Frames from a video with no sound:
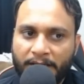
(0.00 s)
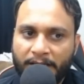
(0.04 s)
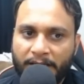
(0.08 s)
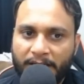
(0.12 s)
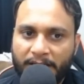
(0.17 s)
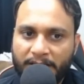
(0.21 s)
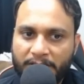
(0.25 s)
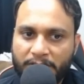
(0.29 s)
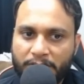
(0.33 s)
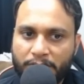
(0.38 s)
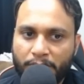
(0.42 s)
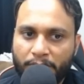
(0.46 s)

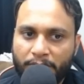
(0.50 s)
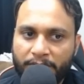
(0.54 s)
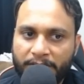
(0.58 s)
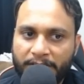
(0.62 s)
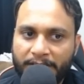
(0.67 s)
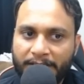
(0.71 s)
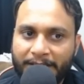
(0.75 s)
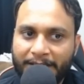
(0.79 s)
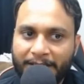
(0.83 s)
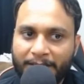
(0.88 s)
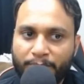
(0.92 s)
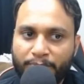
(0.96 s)
let's sort
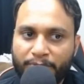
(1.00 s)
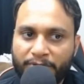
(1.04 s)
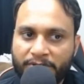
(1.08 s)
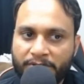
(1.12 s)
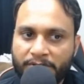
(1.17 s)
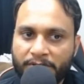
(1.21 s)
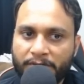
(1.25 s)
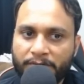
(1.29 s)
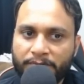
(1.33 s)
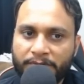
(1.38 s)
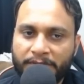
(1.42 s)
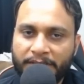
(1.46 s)
it and
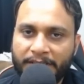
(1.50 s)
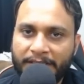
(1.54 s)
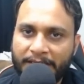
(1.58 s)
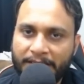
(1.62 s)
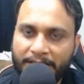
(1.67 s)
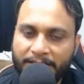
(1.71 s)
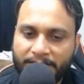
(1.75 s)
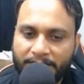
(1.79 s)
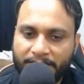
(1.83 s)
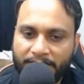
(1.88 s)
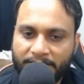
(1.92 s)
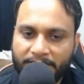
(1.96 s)
preserve the
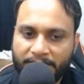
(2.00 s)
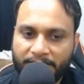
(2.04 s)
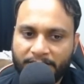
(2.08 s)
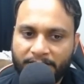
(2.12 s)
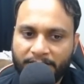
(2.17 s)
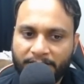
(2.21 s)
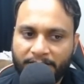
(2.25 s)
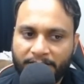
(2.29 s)
indices.